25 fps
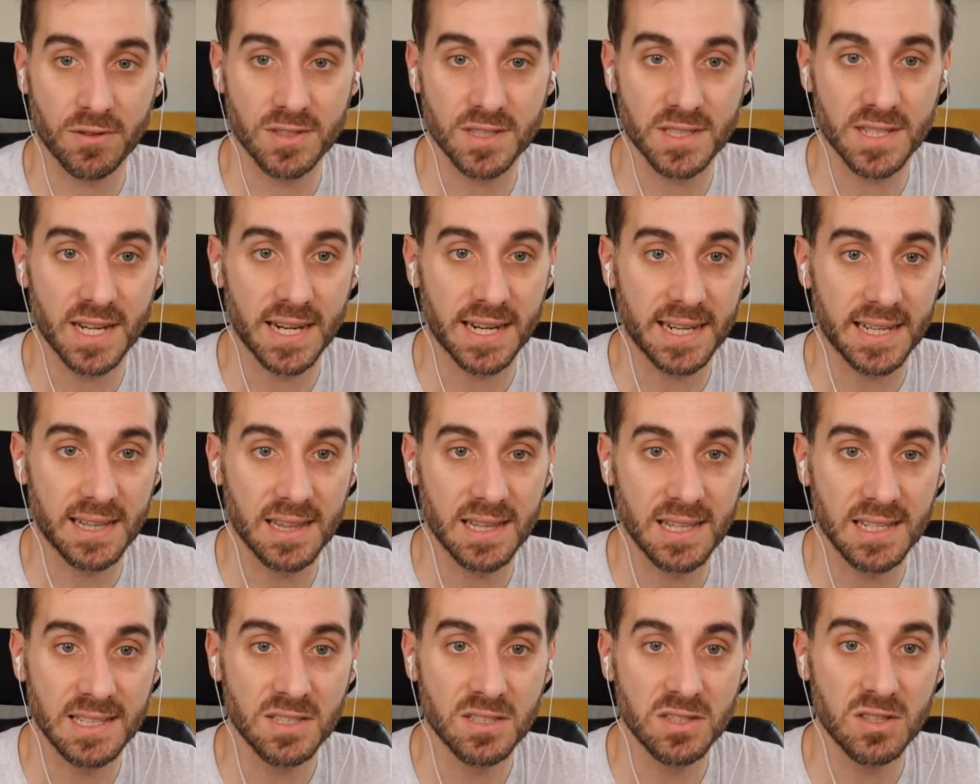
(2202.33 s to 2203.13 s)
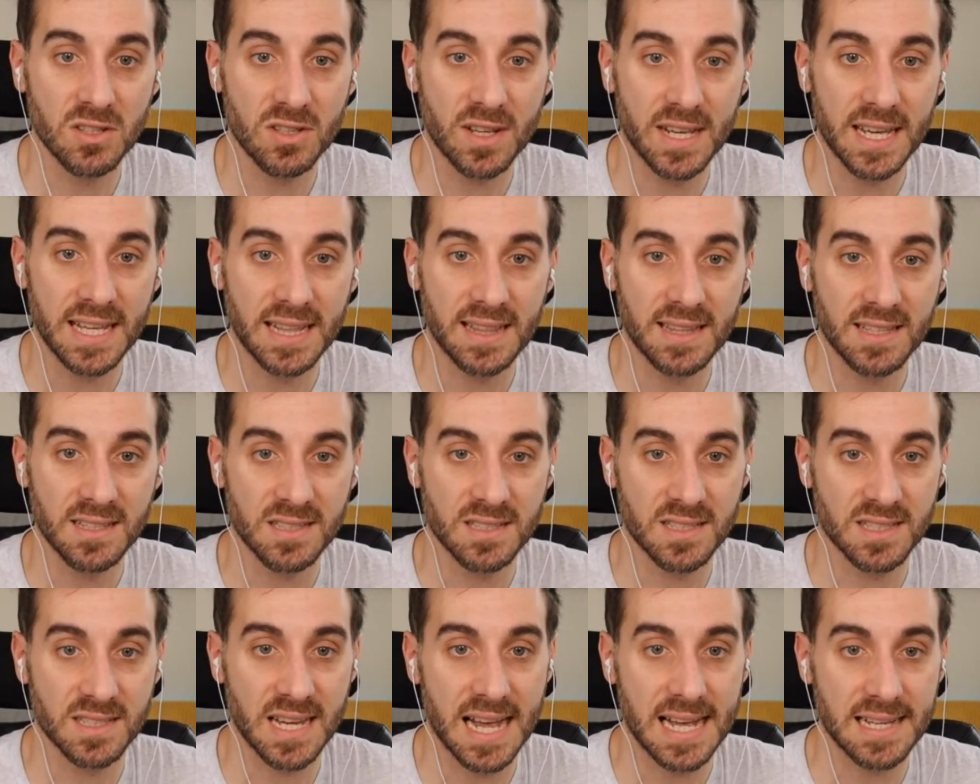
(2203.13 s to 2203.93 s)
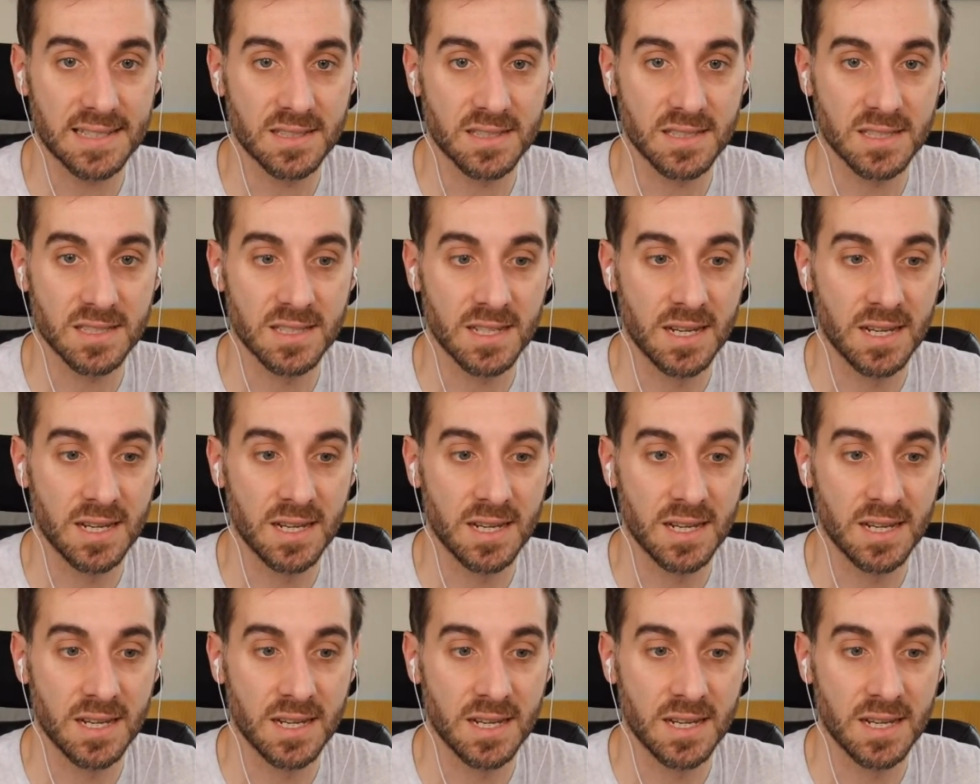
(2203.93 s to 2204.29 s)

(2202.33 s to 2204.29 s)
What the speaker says: second. Let's look at the sets.